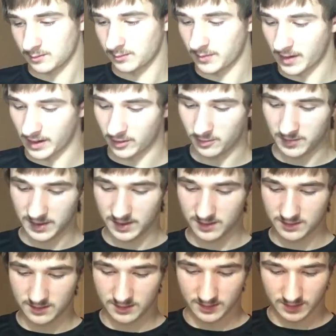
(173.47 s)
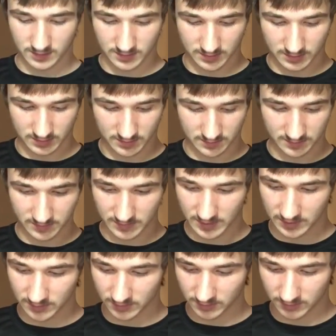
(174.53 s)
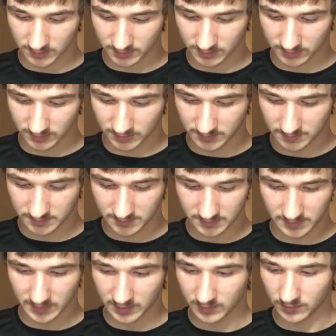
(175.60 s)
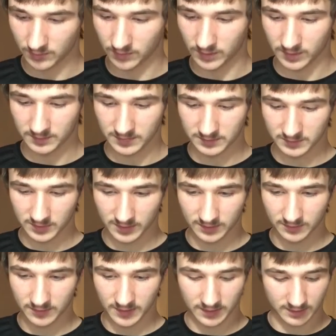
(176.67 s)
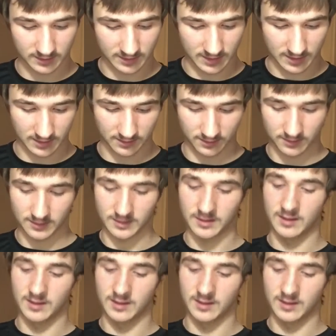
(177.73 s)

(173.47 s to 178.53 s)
Bio bait. These are little worms. I'm trying to find a title.